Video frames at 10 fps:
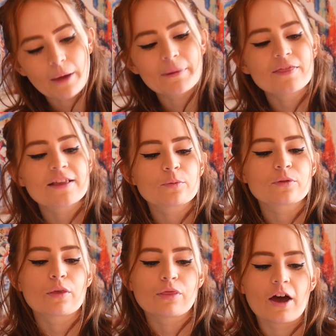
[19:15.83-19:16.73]
I mean, this was
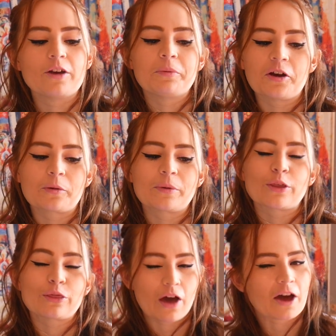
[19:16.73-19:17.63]
the third book, but the
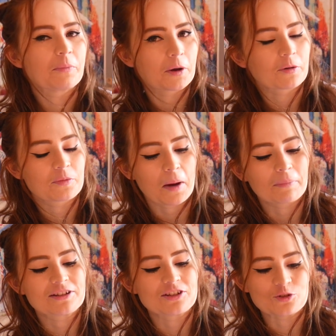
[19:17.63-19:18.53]
third book was
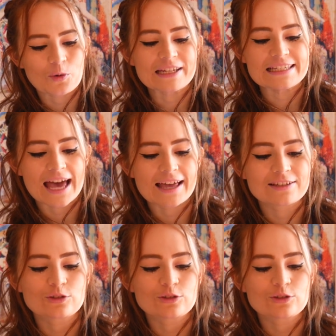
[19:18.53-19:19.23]
published in 2010.